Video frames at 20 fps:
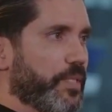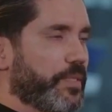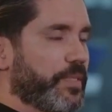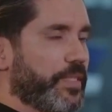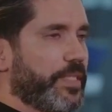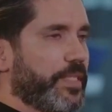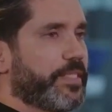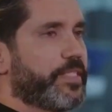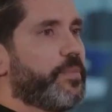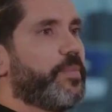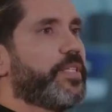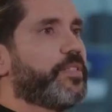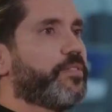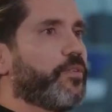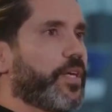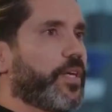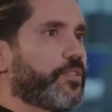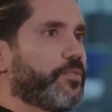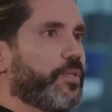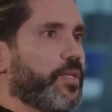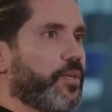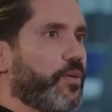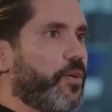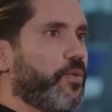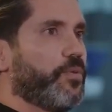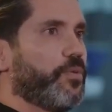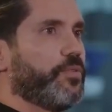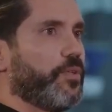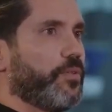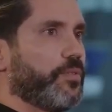the ECB to actually
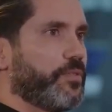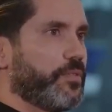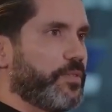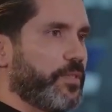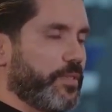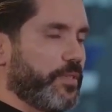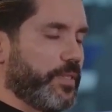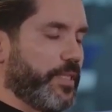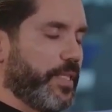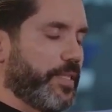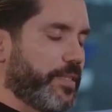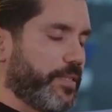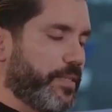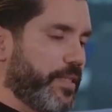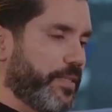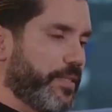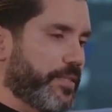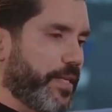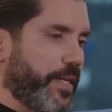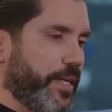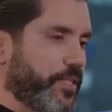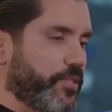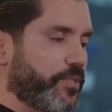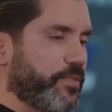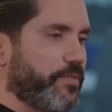hold that cash.